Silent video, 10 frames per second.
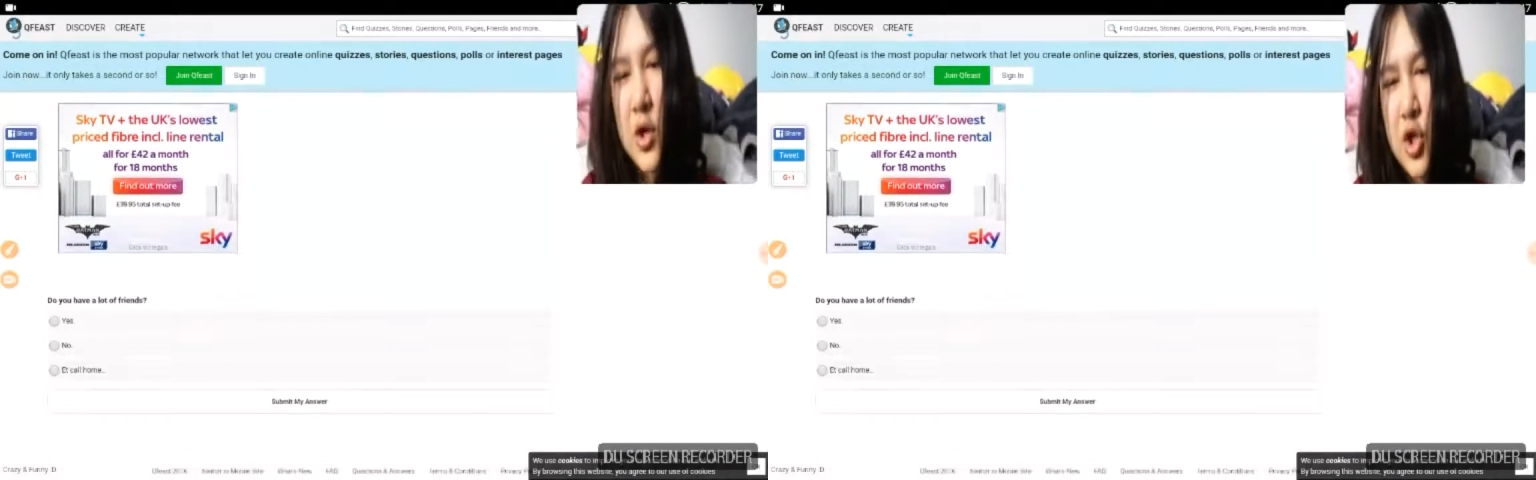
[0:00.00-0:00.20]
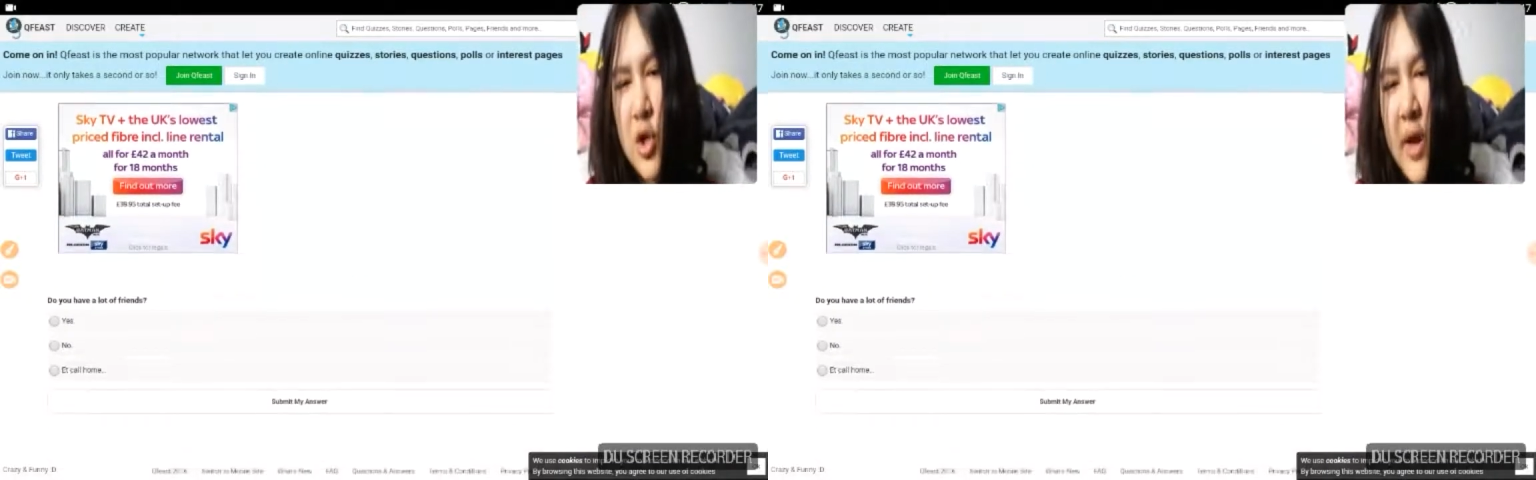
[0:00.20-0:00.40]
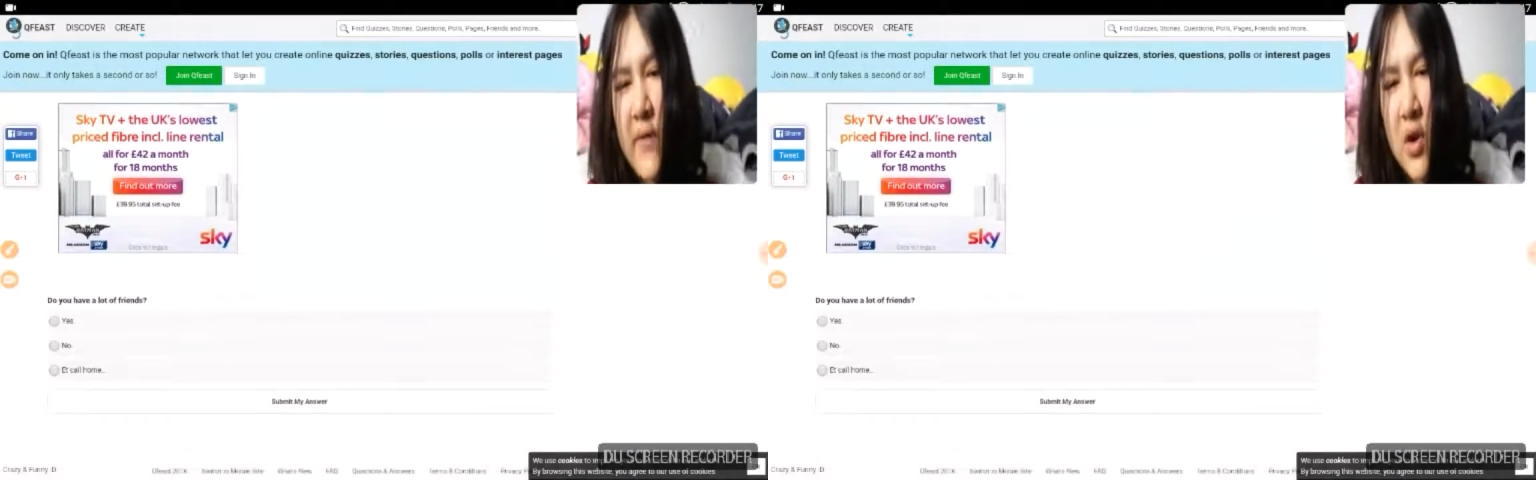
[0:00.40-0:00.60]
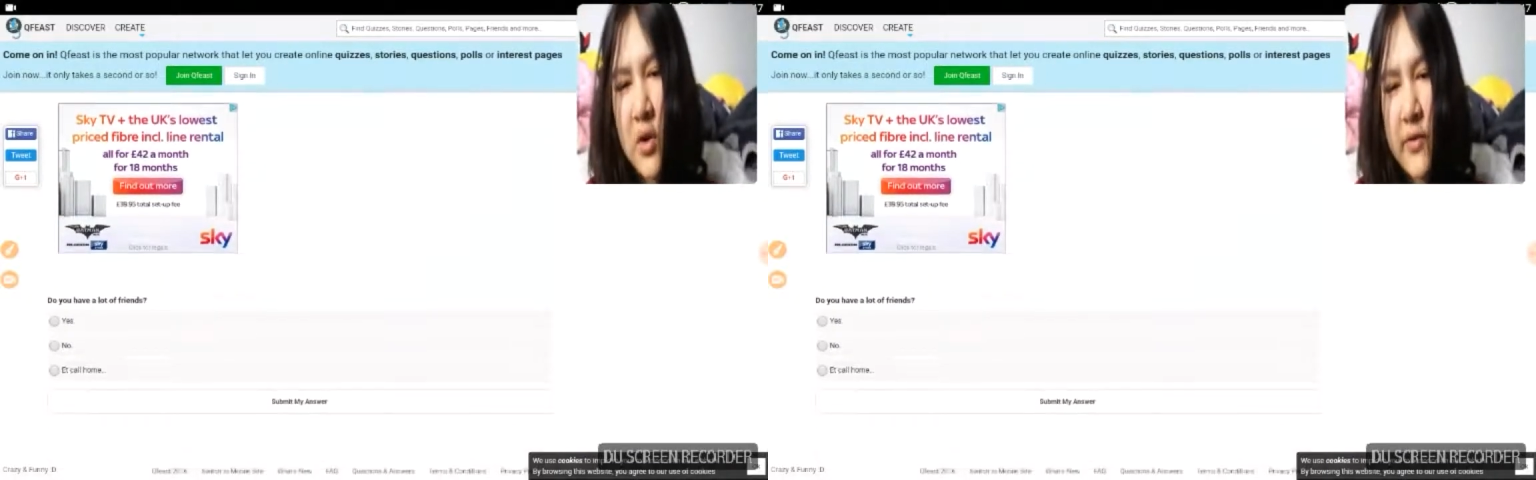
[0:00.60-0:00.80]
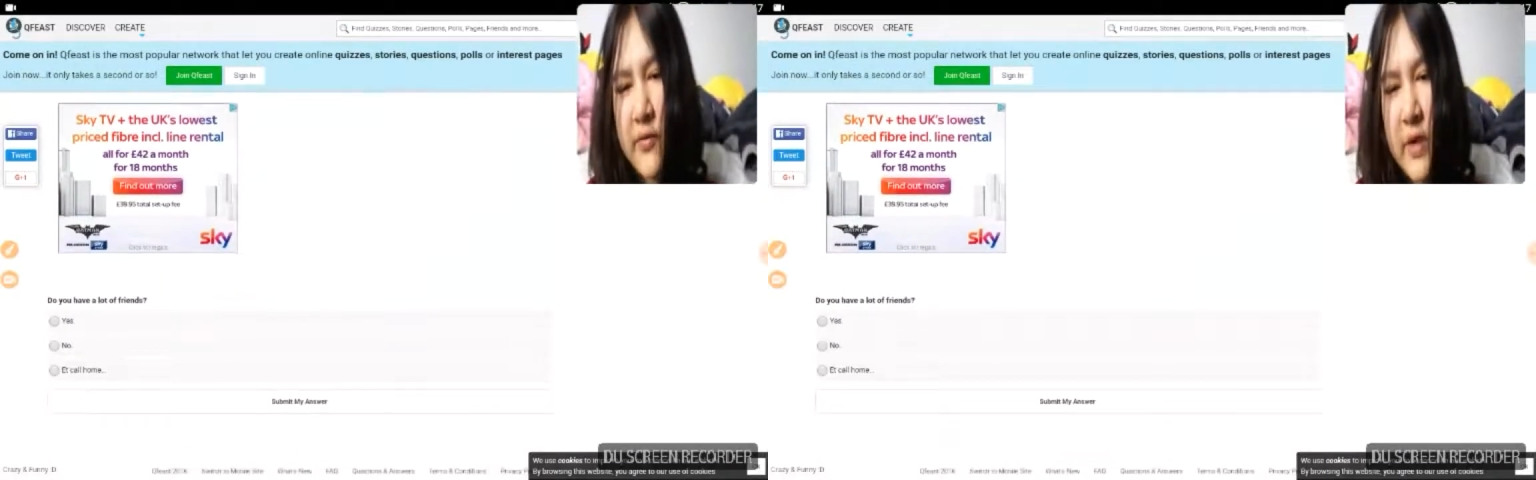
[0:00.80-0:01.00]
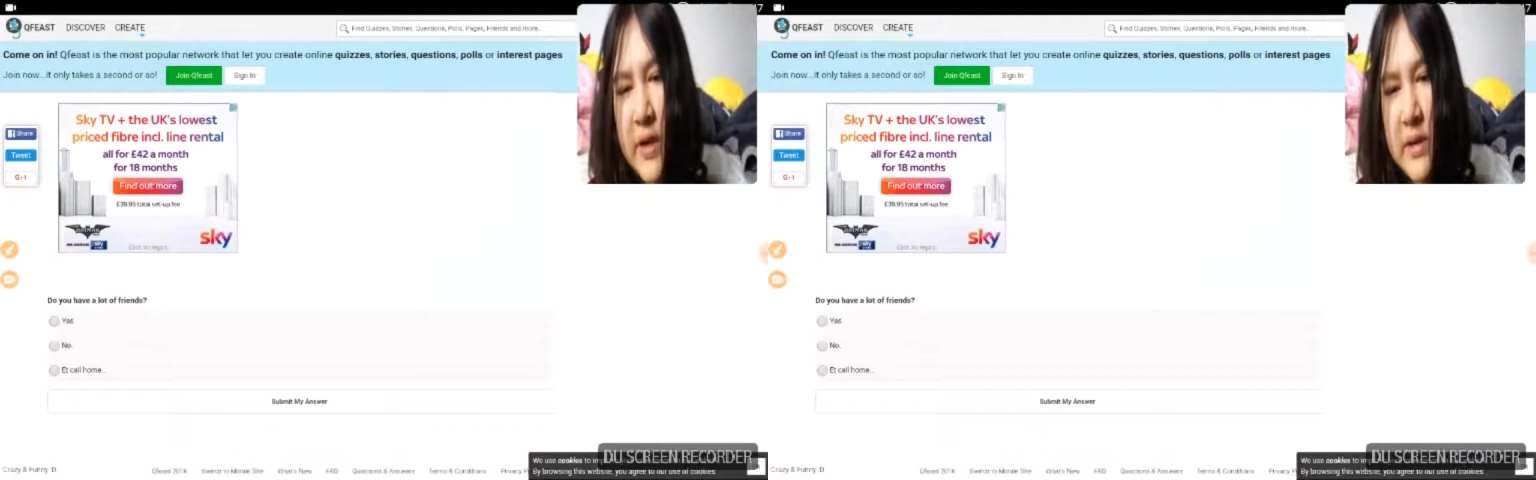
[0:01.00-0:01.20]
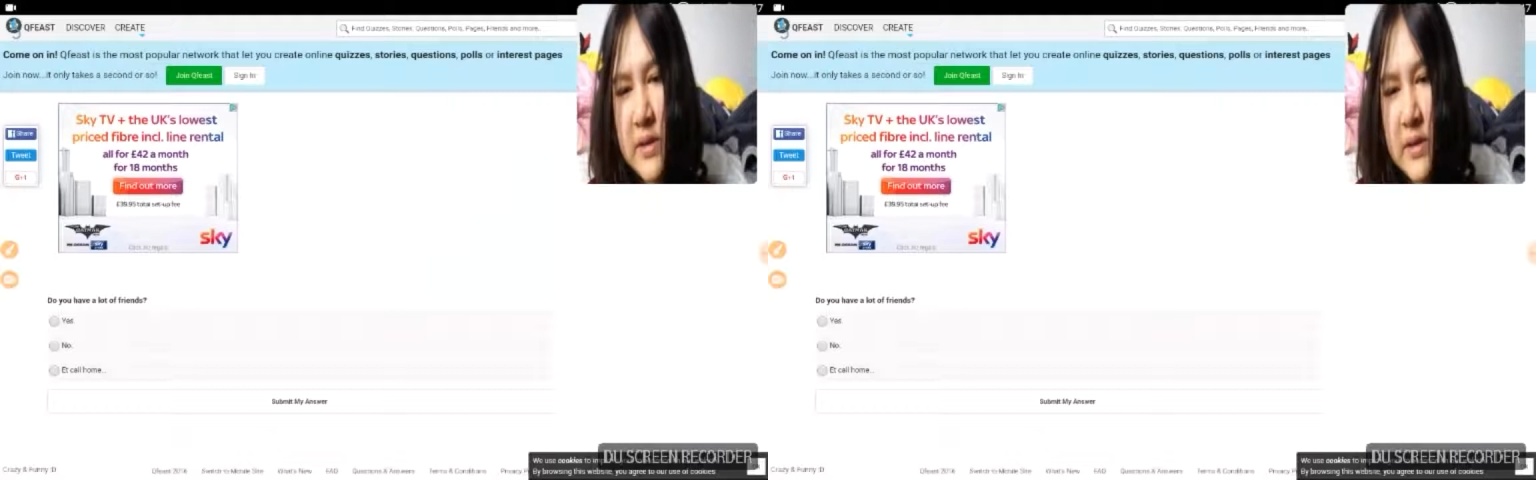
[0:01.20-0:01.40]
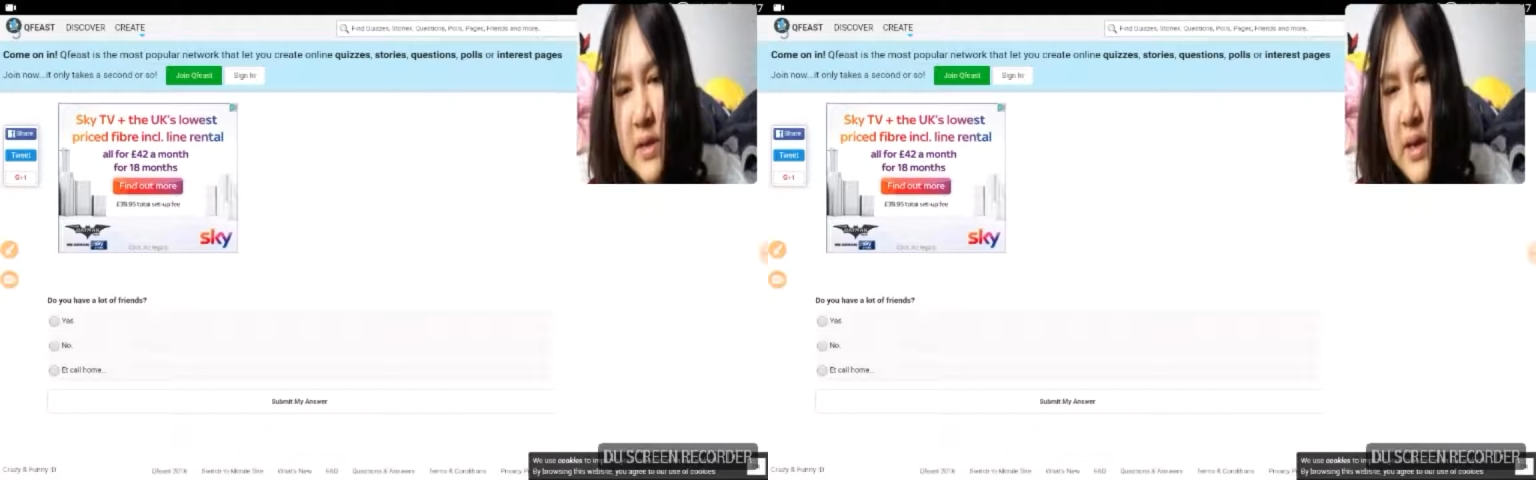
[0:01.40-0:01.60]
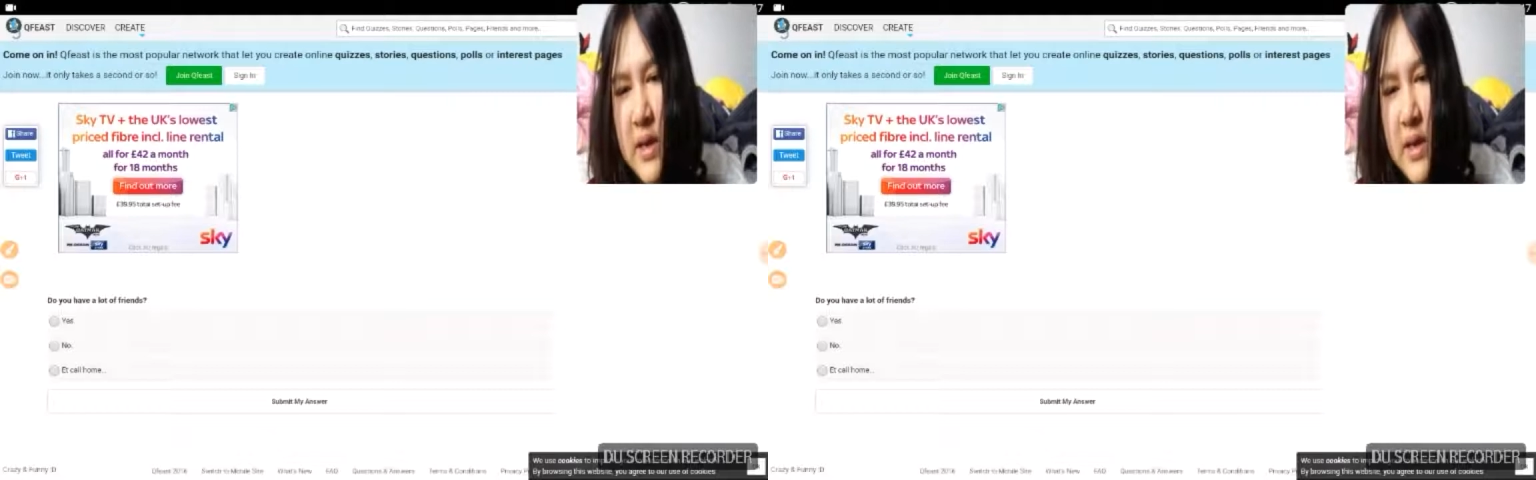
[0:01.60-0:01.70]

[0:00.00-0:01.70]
Do you have a lot of friends?